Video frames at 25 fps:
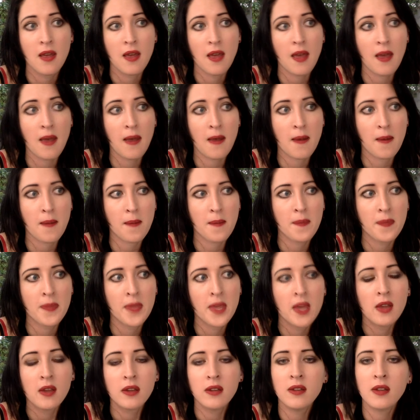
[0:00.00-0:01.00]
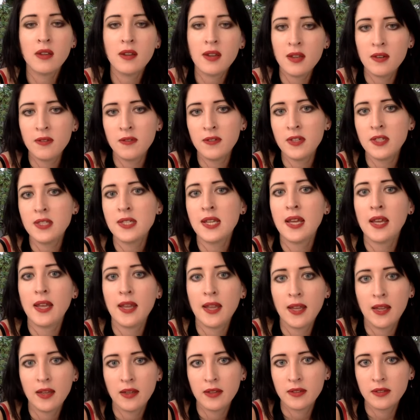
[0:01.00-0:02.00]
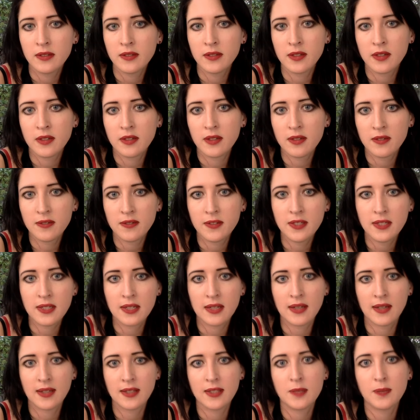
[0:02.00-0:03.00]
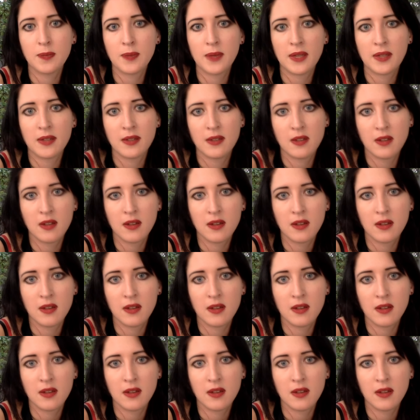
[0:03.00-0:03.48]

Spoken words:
Not every day, not every night, but